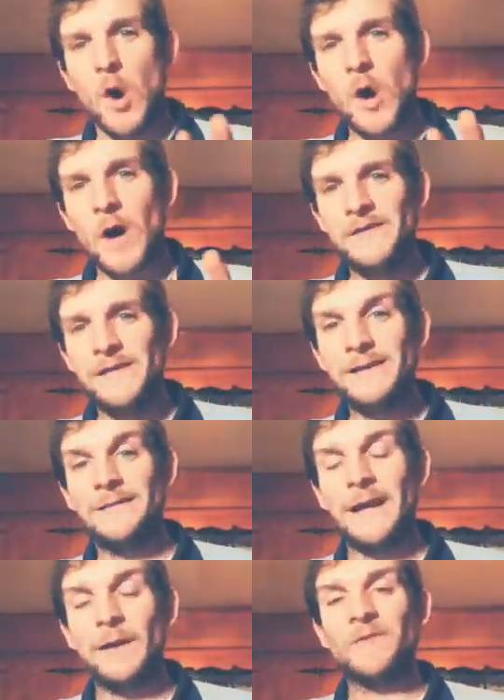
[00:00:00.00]
the internet
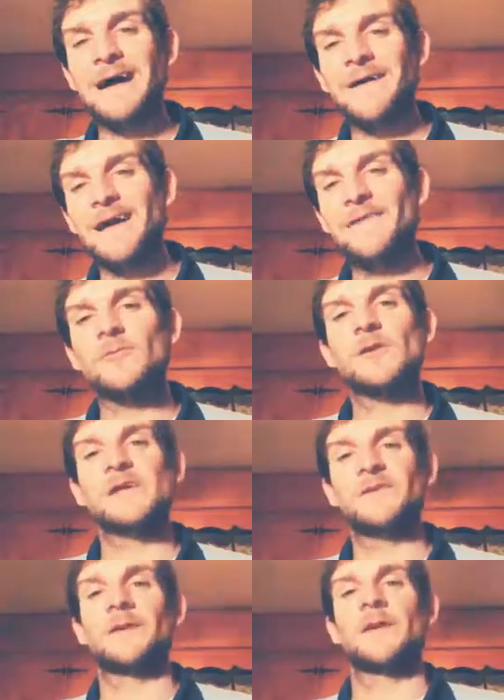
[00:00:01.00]
without ever even
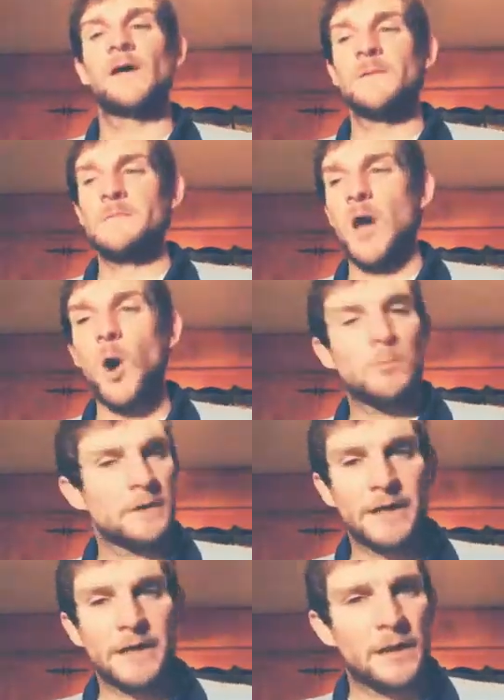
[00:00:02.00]
opening an
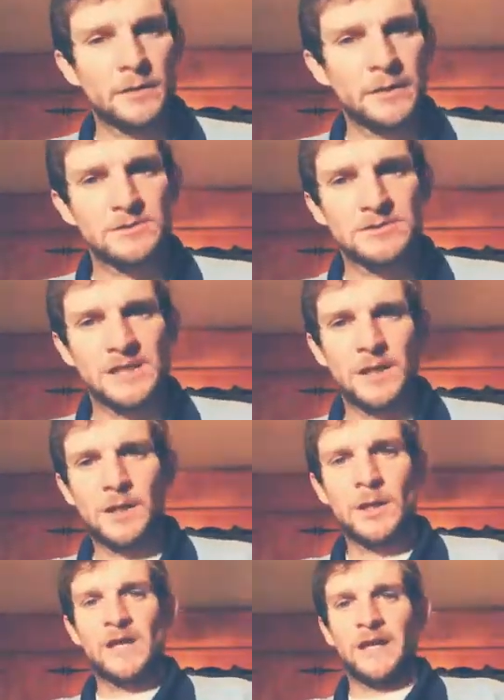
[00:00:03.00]
LLC,
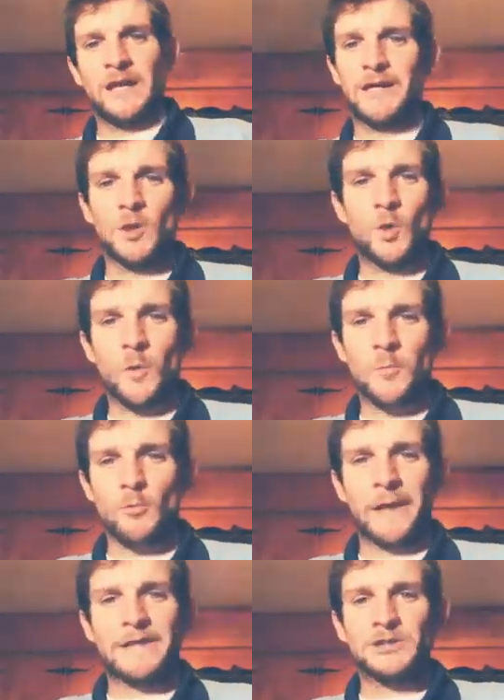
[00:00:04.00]
any
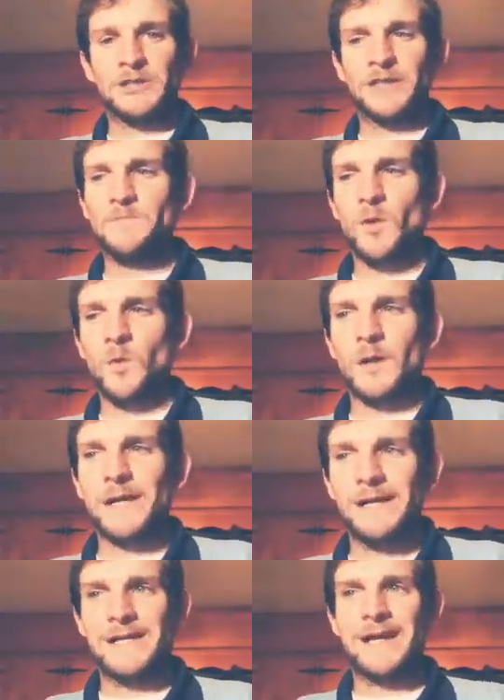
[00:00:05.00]
corporation, or any
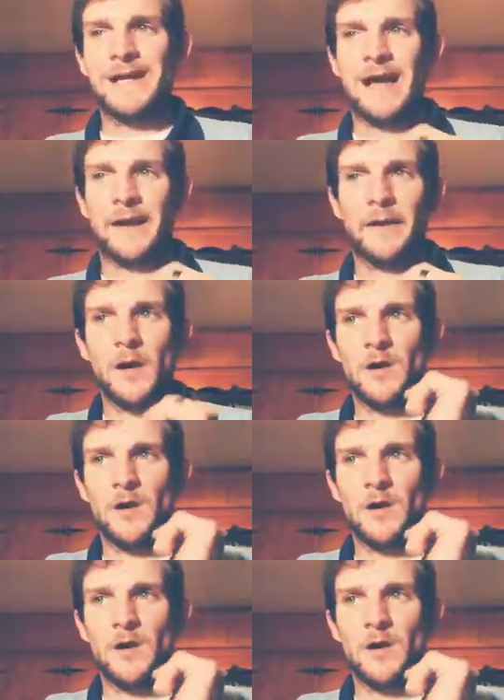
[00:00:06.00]
kind of